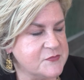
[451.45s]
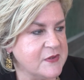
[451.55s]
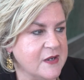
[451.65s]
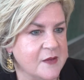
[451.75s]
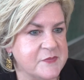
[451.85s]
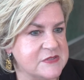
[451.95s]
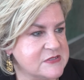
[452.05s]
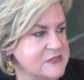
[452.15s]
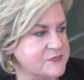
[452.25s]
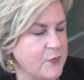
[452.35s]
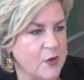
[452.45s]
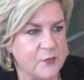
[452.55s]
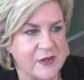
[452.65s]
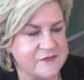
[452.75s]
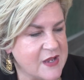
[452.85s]
But up until this point,
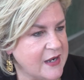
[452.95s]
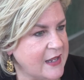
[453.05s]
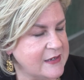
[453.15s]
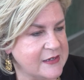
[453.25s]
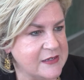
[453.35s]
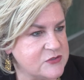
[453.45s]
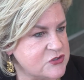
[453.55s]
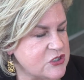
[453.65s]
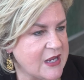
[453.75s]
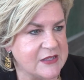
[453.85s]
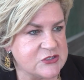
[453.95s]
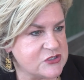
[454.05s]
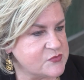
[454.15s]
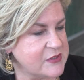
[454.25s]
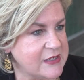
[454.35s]
we have not had any
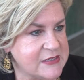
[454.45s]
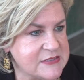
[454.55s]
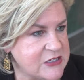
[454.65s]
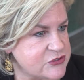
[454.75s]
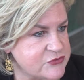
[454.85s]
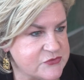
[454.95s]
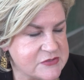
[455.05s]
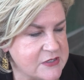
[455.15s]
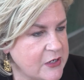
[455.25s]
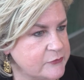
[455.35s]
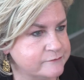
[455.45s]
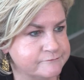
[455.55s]
challenges with getting teachers. No.